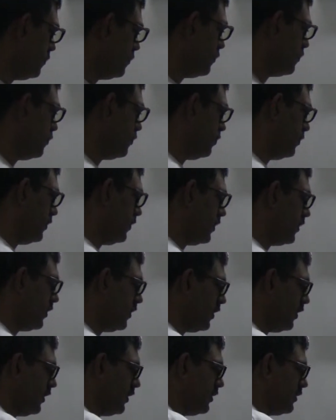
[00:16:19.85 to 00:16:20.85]
So we
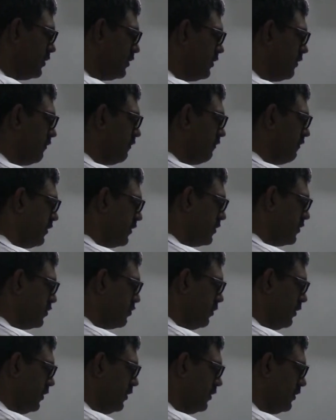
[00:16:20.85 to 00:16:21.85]
analyze the first
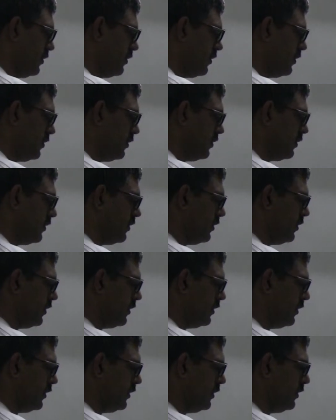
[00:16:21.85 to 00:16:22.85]
one
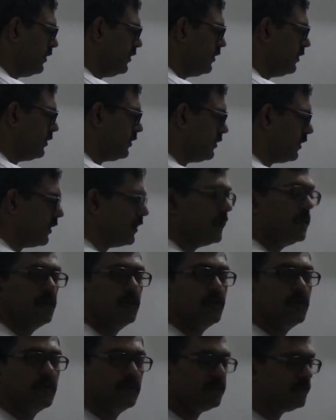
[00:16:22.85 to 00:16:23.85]
and the second
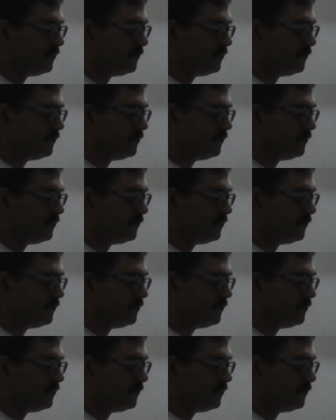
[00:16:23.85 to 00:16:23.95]
one.